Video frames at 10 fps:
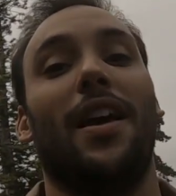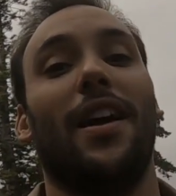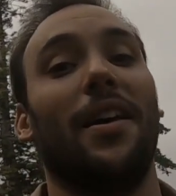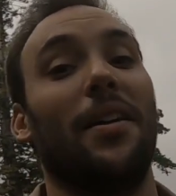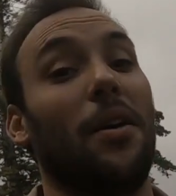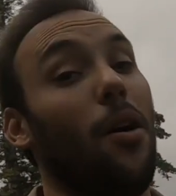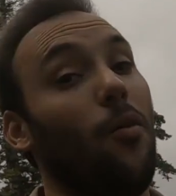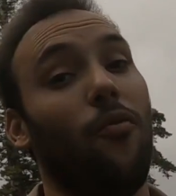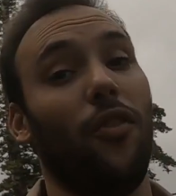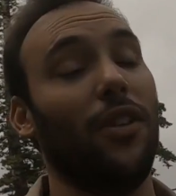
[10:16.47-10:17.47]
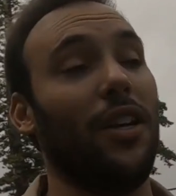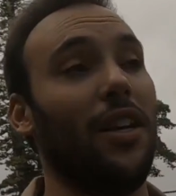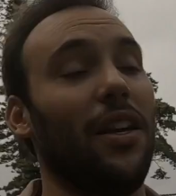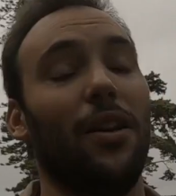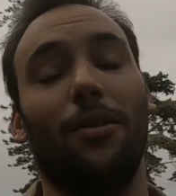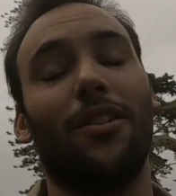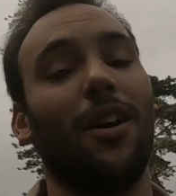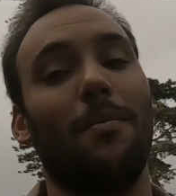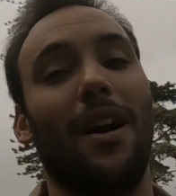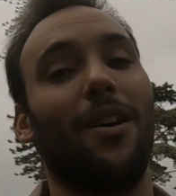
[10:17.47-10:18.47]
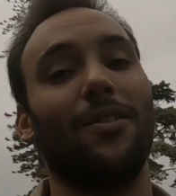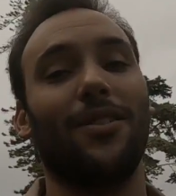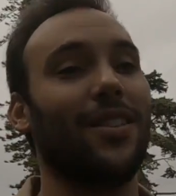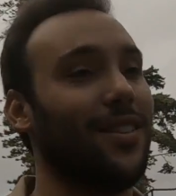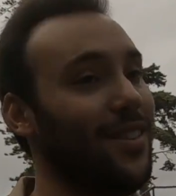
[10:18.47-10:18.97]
and hopefully it will come out